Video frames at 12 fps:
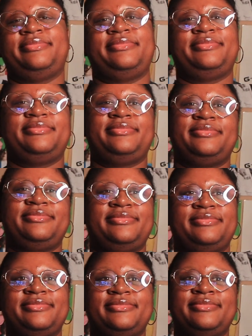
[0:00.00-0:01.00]

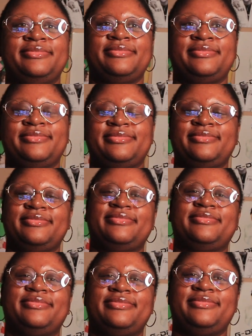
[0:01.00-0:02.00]

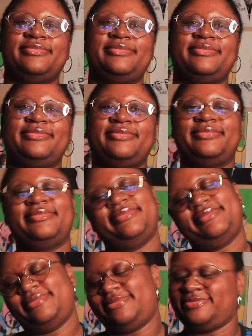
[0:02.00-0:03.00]

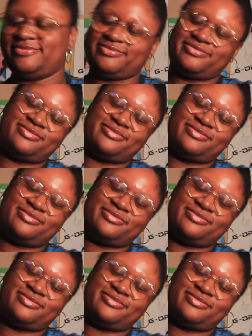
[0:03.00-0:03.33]
No words are spoken by the person on screen.